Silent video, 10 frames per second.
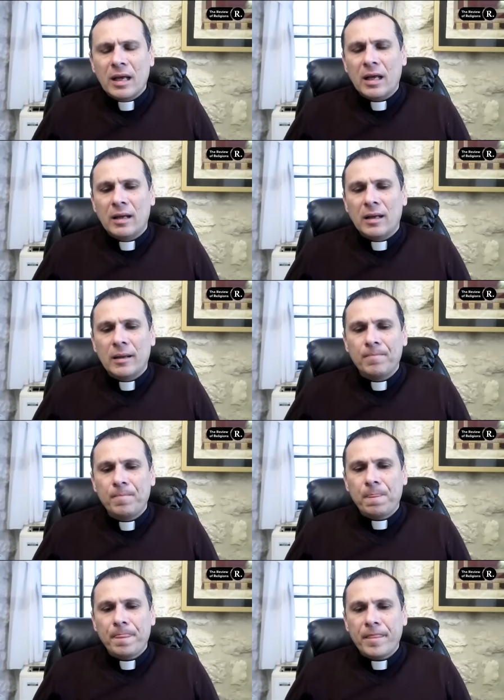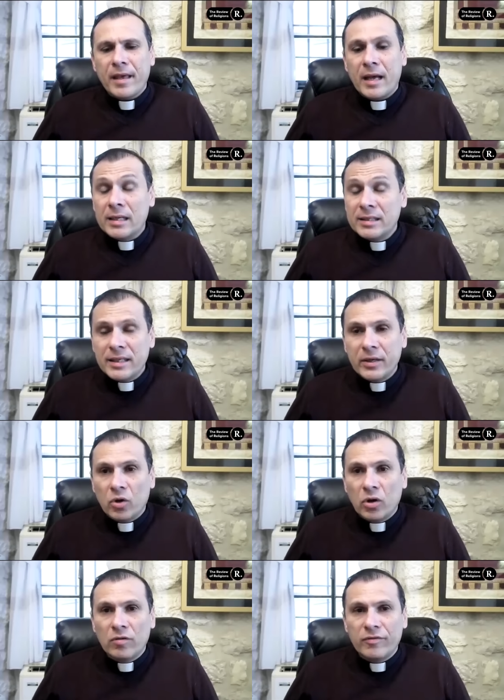Uh, I see in
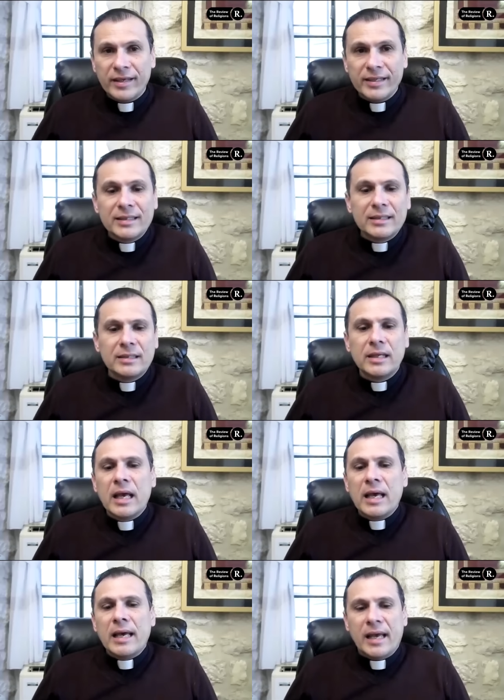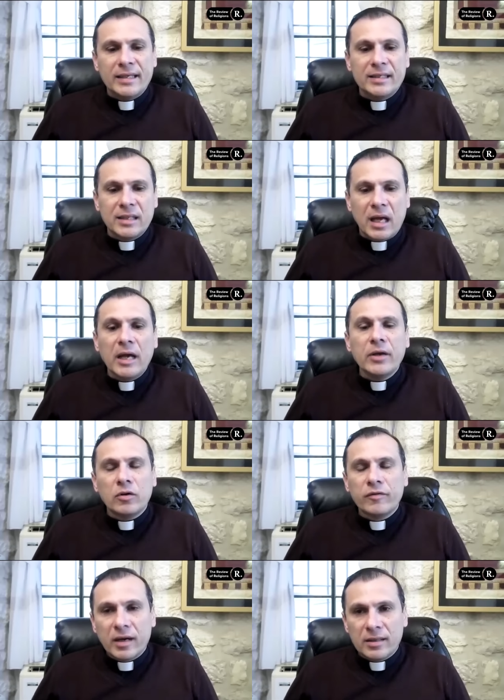all of this a sign
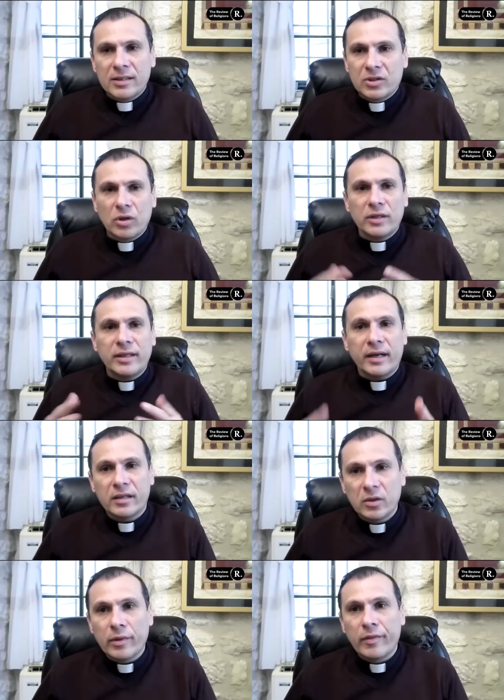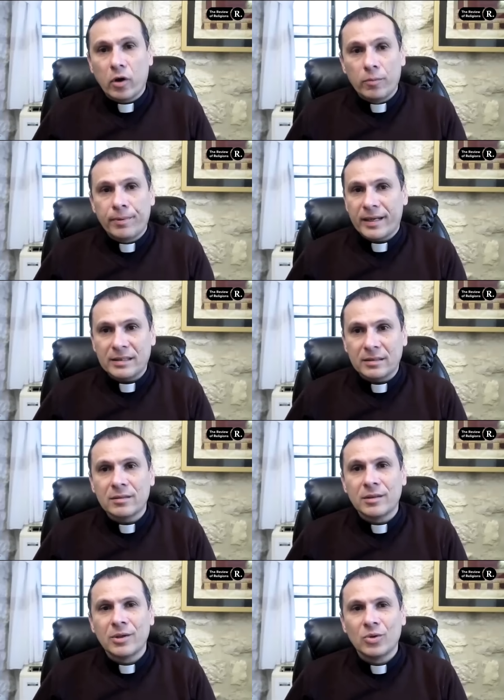of God's solidarity with the
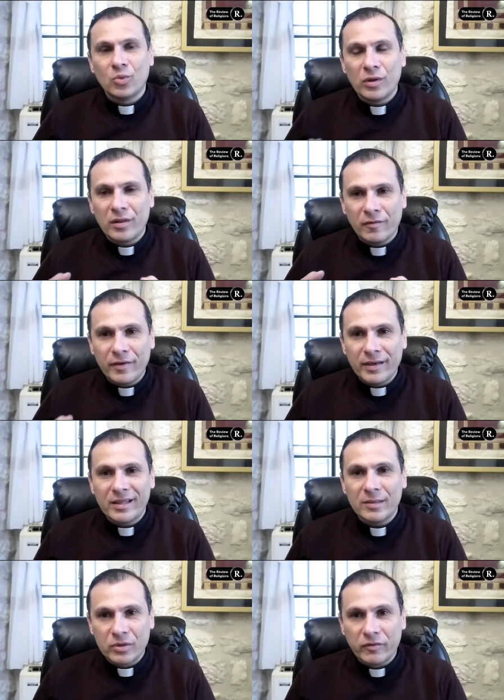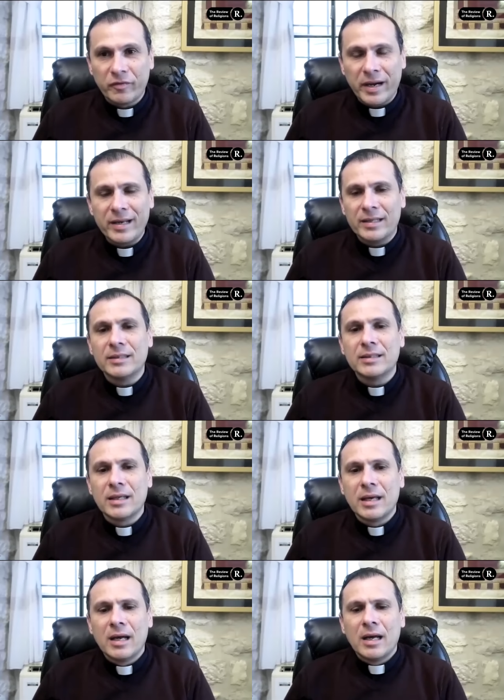oppressed, with the victims of
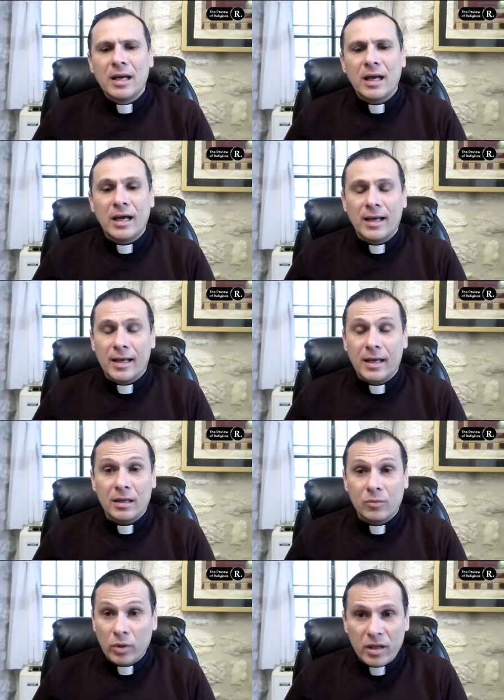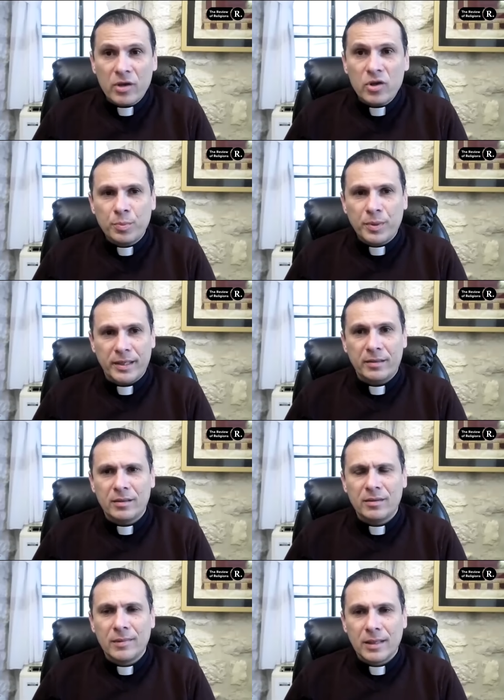violence, uh, with the occupied.
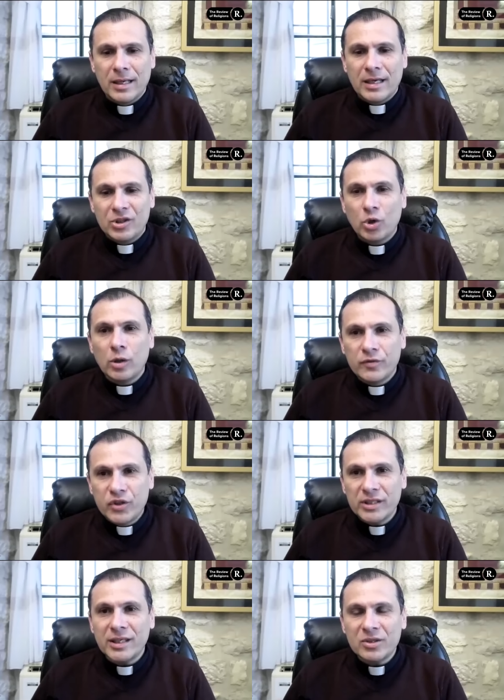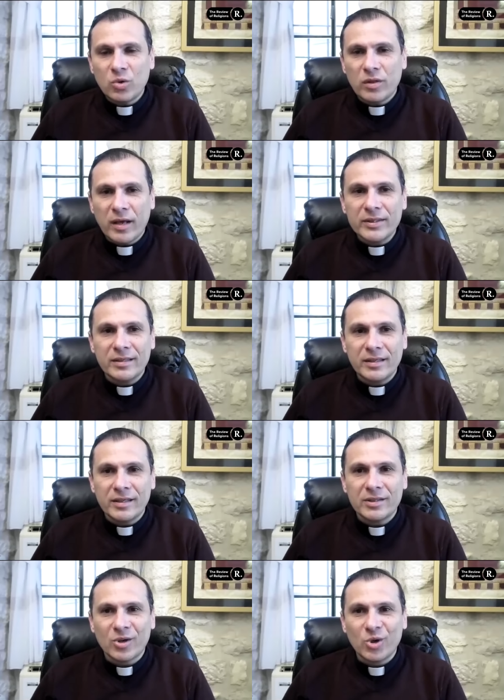So if Jesus 2,000
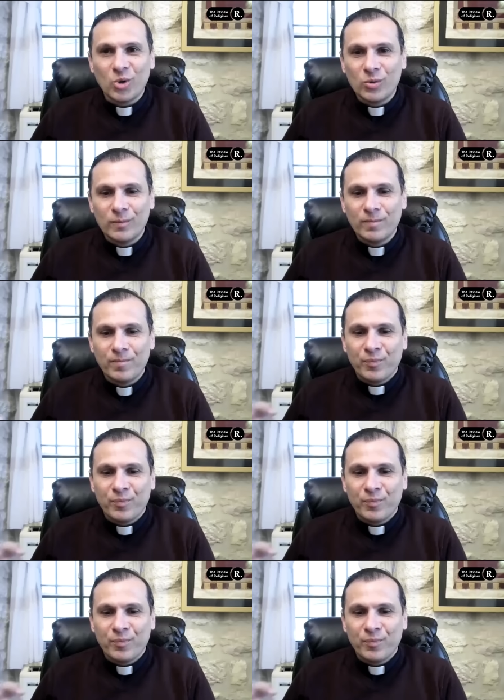years ago,